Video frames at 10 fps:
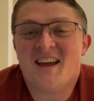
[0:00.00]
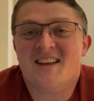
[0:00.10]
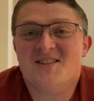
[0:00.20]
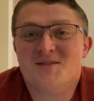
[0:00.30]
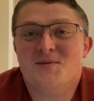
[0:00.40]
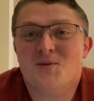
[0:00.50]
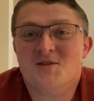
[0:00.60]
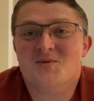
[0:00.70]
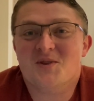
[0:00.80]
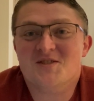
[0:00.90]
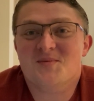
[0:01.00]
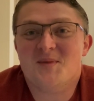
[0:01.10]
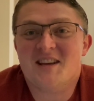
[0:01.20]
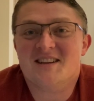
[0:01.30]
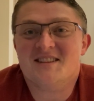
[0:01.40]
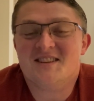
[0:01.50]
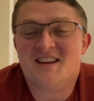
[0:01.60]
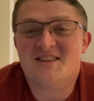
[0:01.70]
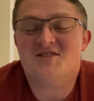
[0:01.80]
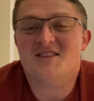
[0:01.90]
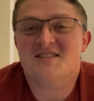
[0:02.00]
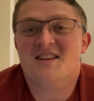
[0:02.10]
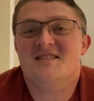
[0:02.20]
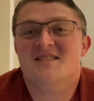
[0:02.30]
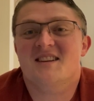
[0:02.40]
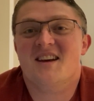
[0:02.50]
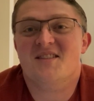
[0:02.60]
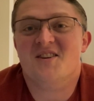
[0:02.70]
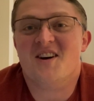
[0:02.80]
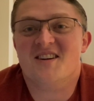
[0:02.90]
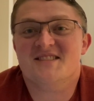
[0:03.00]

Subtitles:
and look forward to worshiping King Jesus together on